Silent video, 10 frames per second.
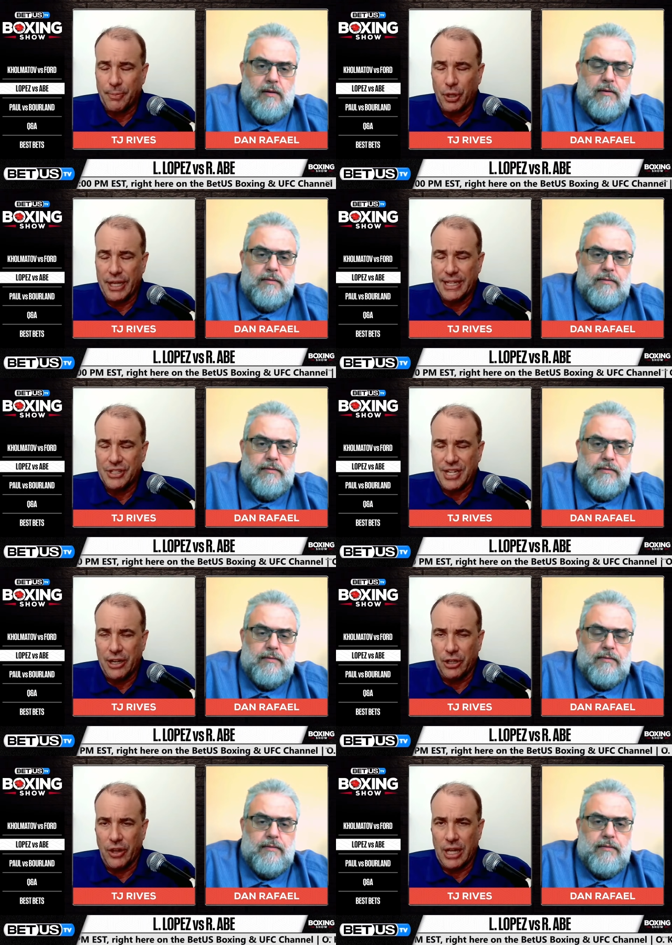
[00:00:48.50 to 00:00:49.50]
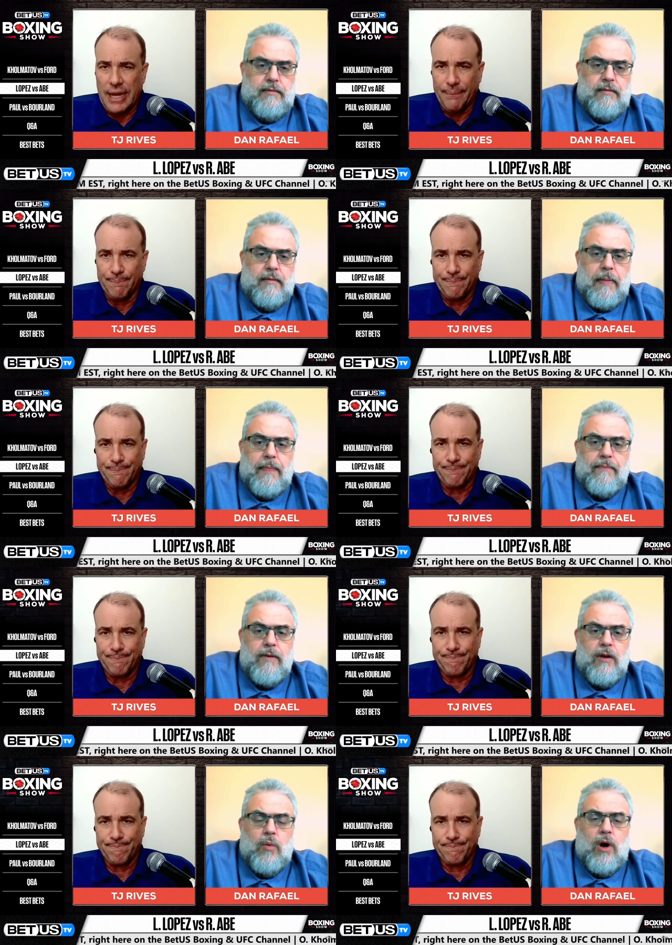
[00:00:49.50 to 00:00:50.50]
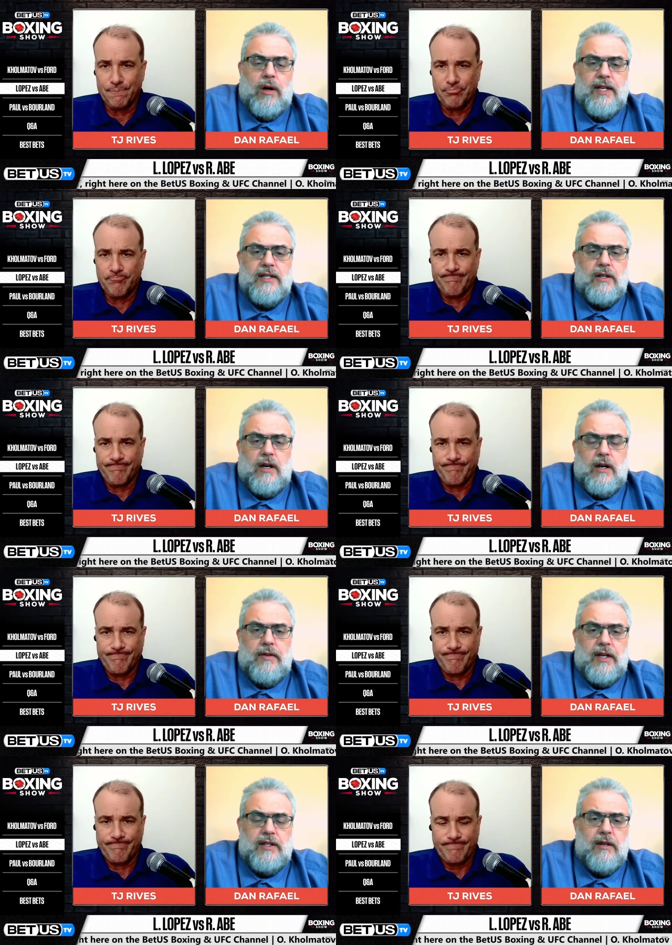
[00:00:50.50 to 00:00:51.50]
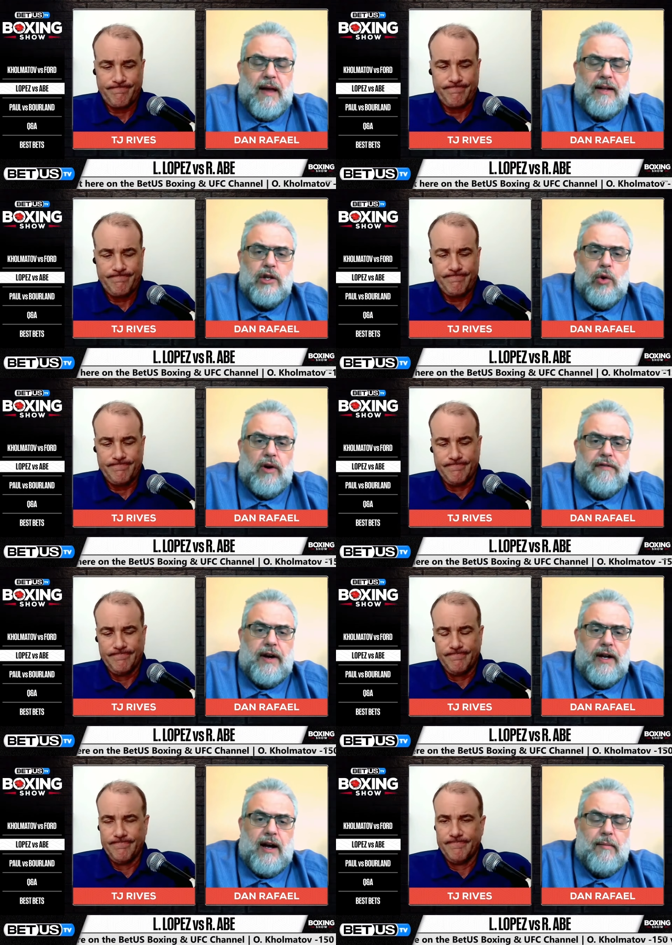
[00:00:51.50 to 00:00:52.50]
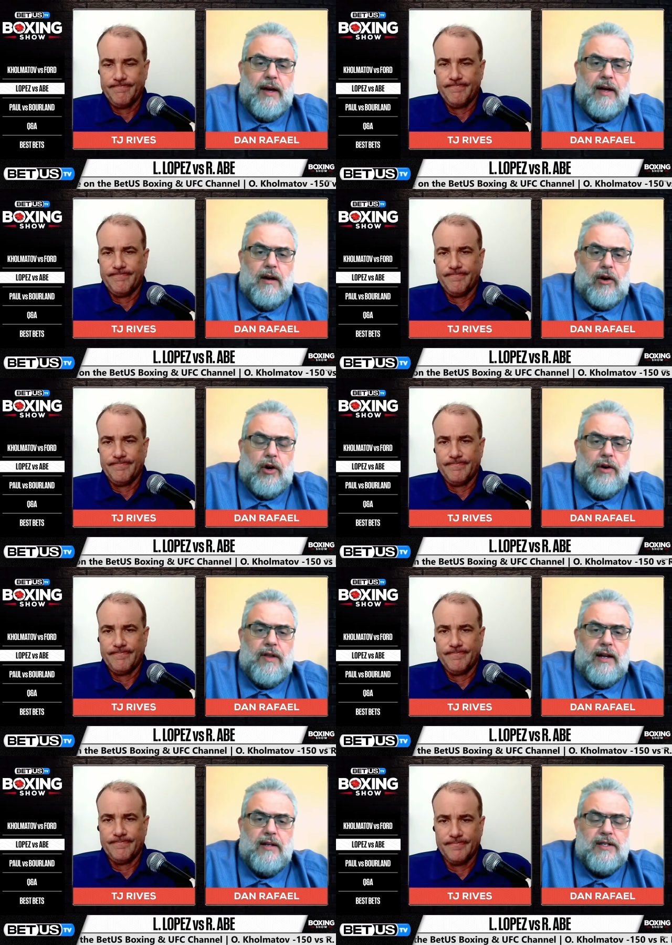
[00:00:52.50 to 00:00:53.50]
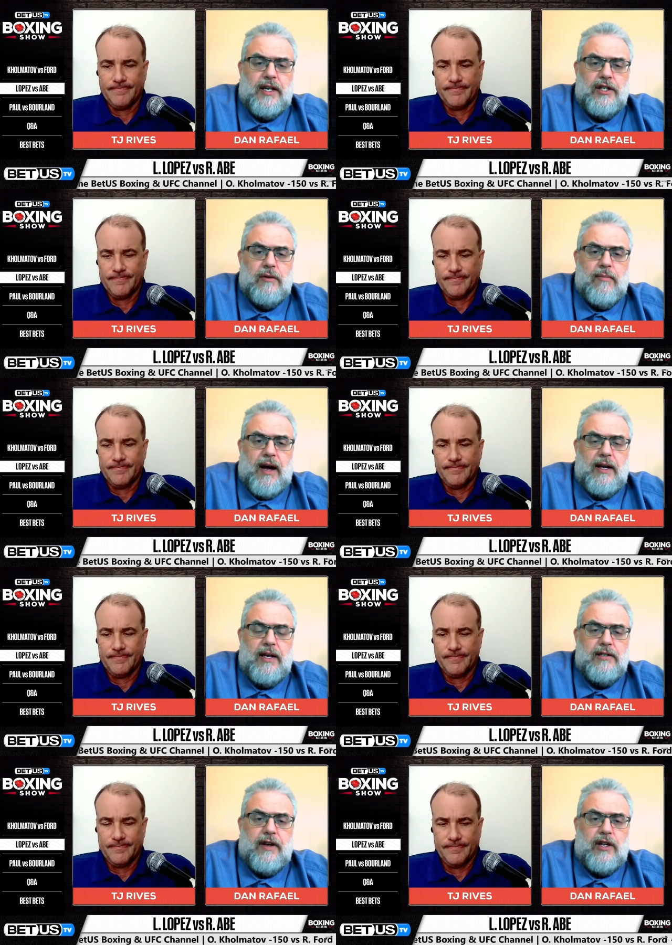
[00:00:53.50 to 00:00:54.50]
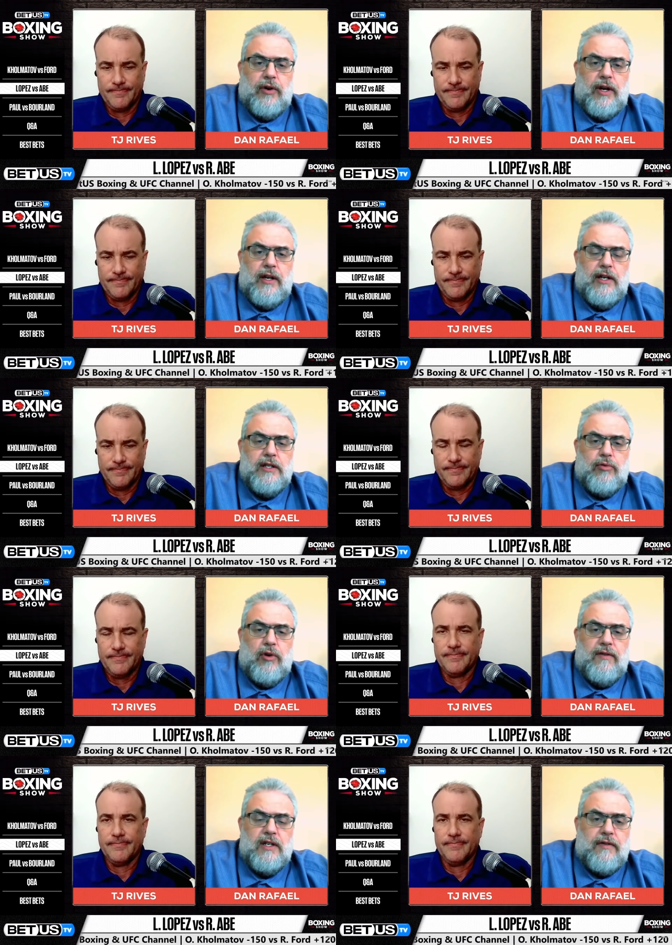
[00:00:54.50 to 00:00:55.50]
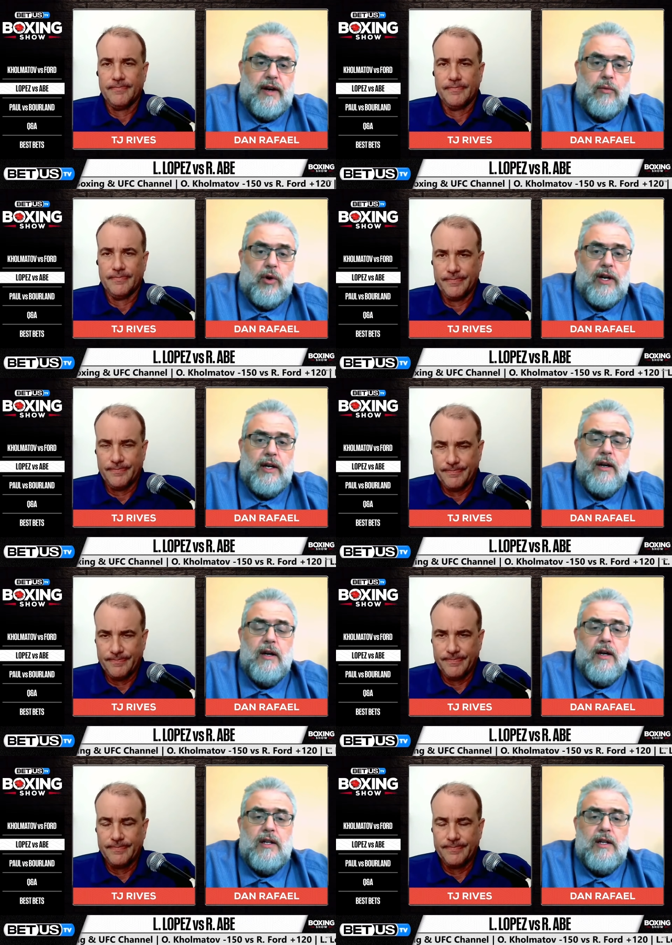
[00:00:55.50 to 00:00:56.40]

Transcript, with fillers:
Speaker 1: putting his title on the line.
Speaker 2: Well, this is a this is a mandatory fight. Abe earned that distinction by his victory in his previous fight, where he